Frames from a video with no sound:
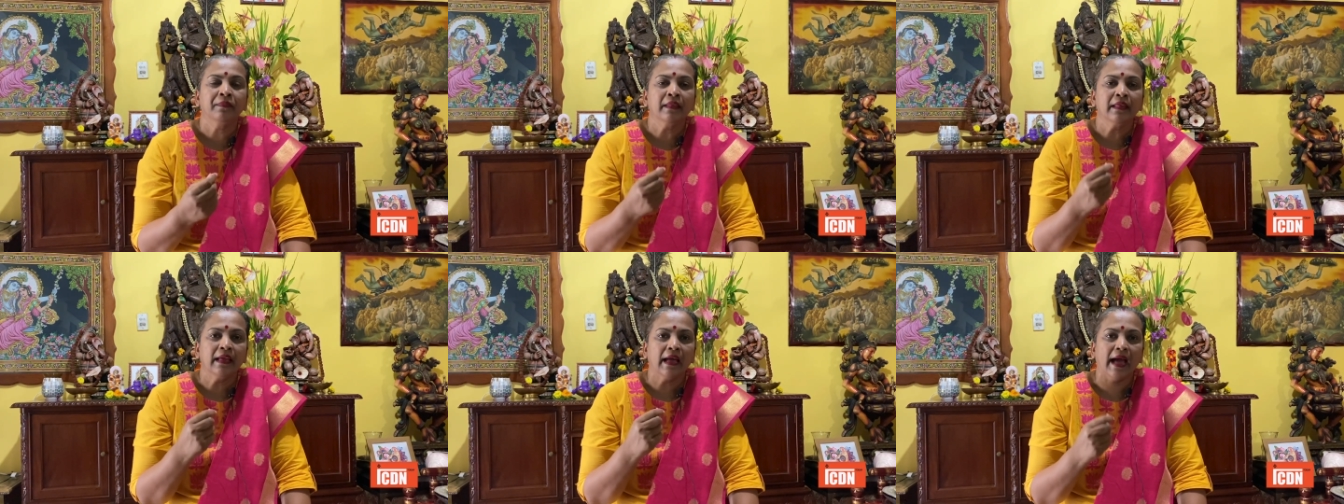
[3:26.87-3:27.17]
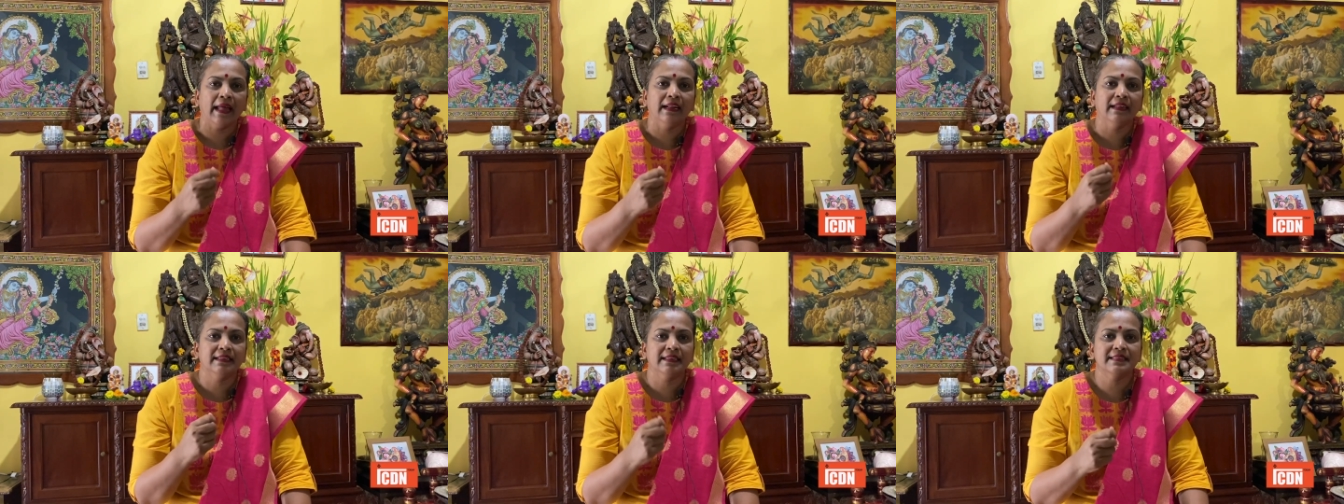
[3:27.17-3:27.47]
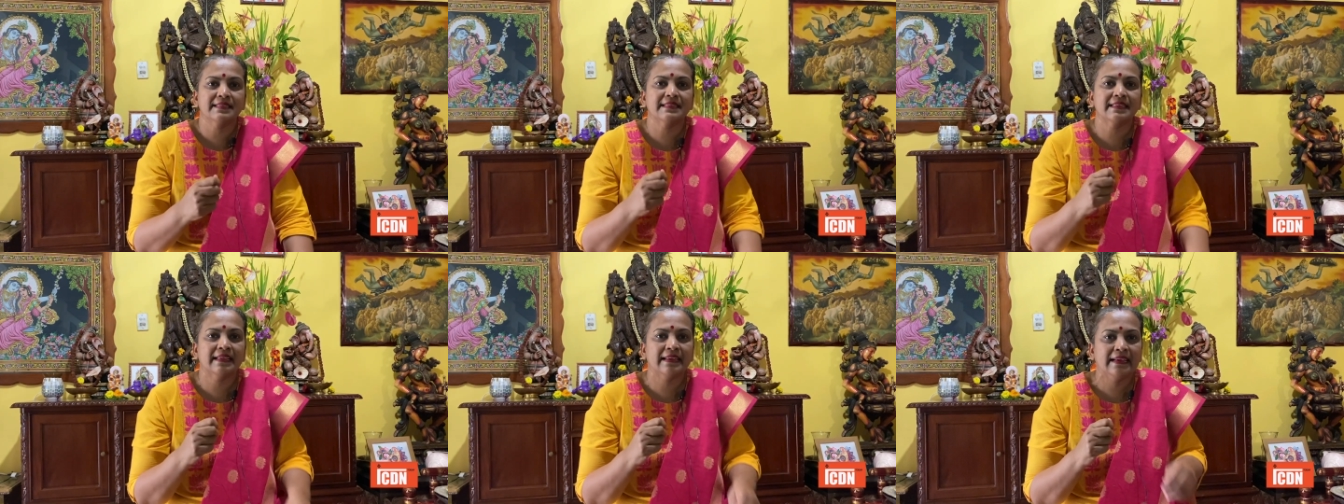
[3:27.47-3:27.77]
and it
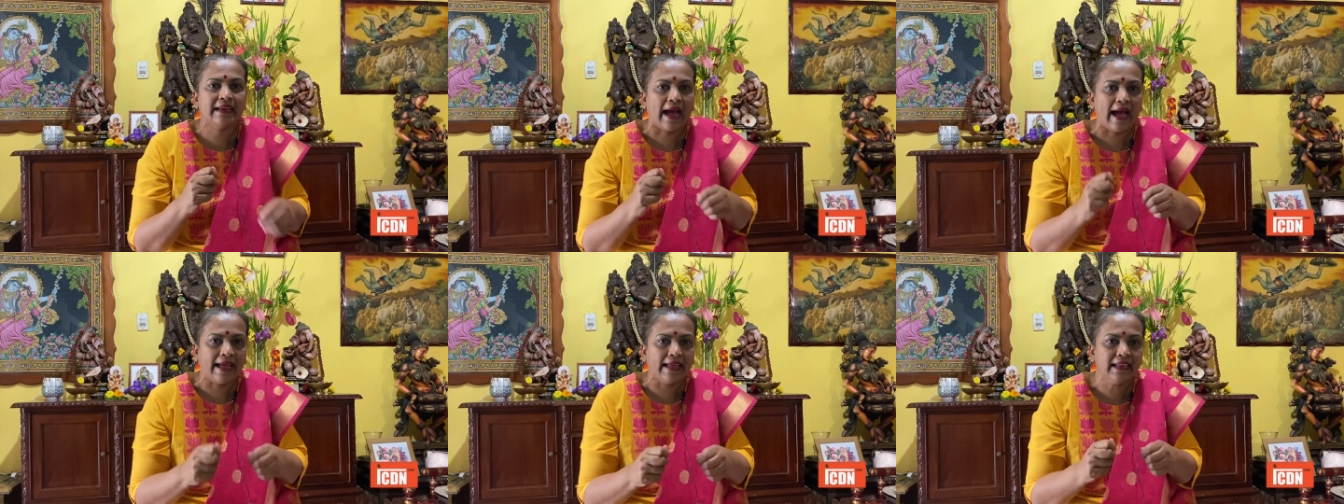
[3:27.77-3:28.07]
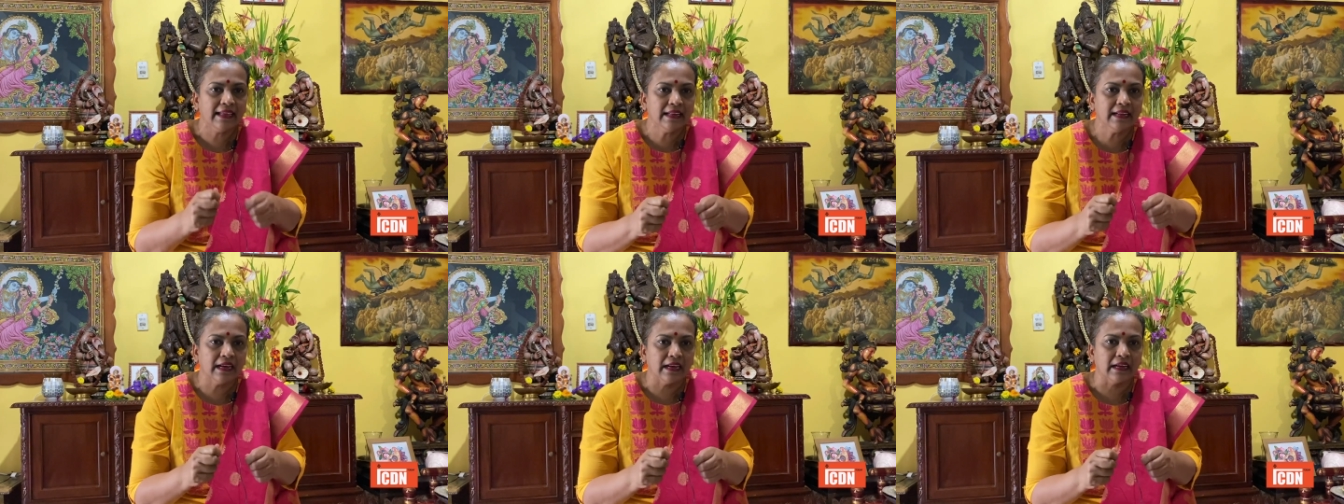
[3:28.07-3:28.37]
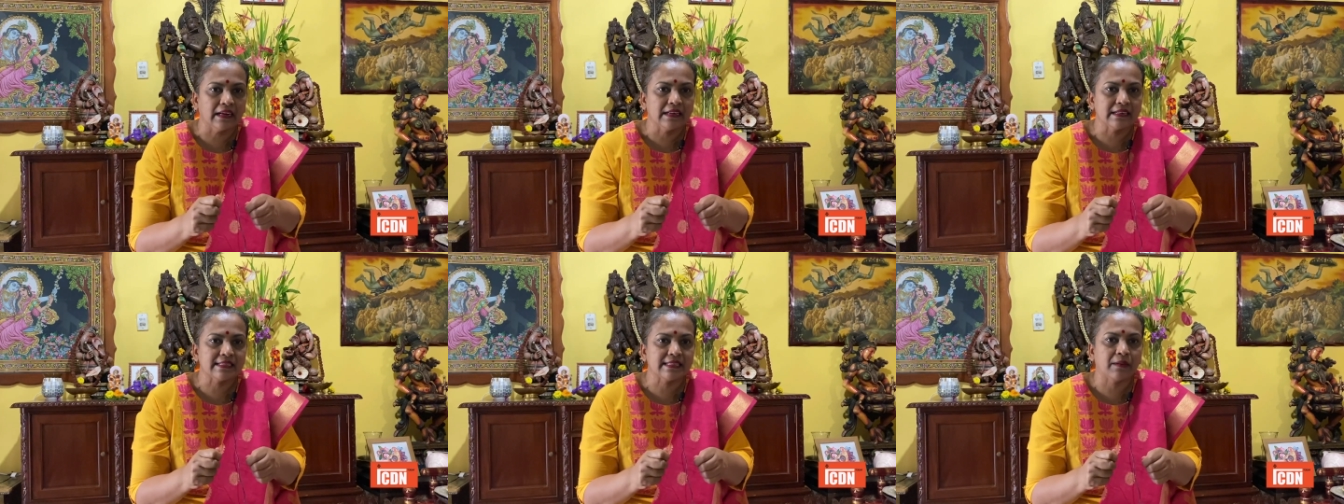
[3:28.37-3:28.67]
is
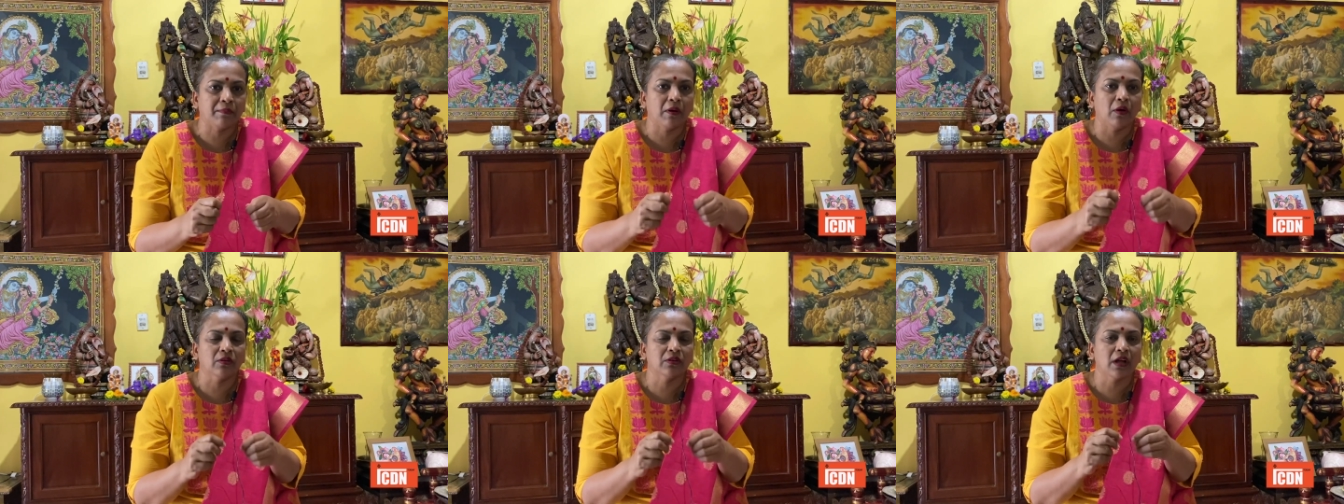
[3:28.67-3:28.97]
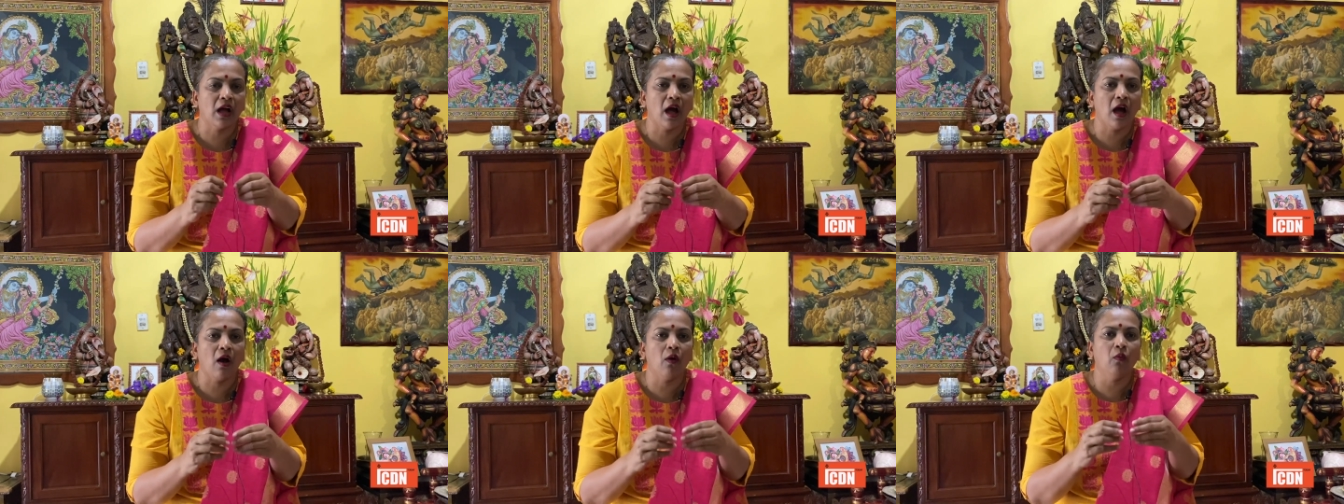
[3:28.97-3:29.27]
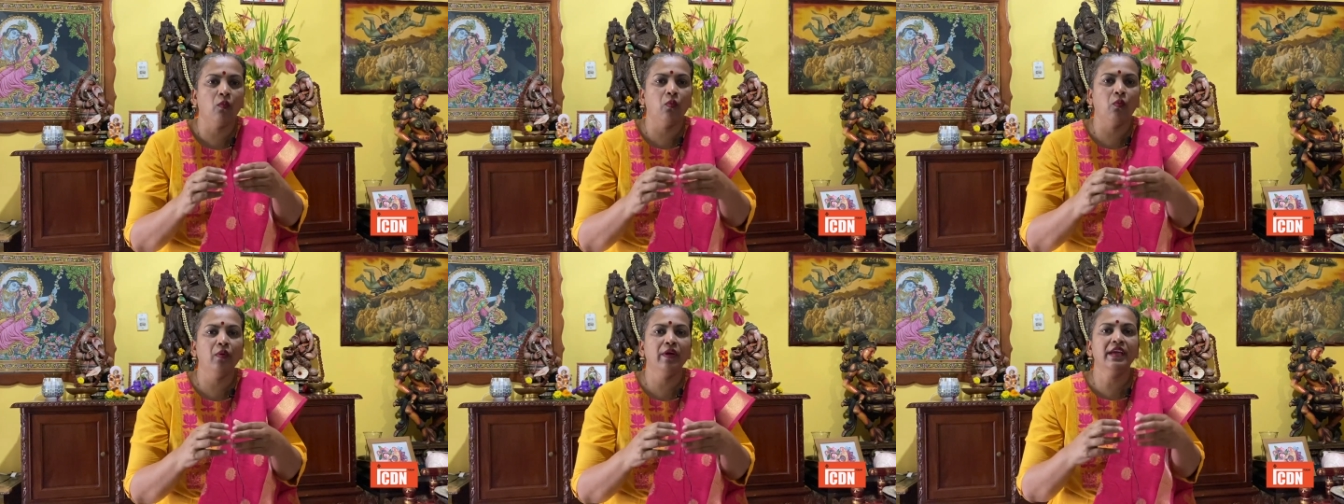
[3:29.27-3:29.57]
guidance about how
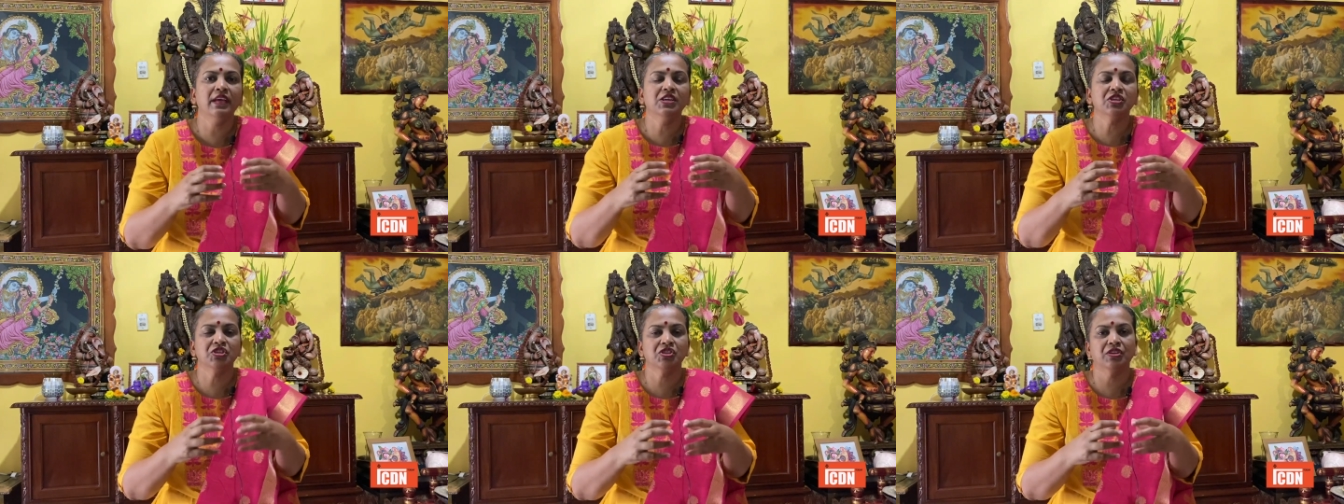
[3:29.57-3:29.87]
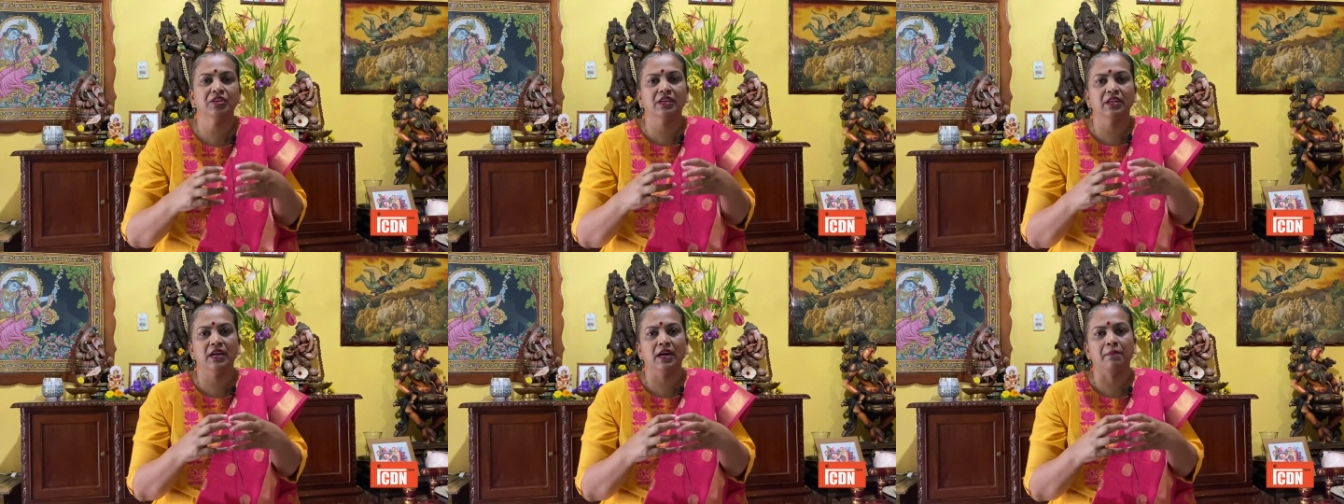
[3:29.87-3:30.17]
we should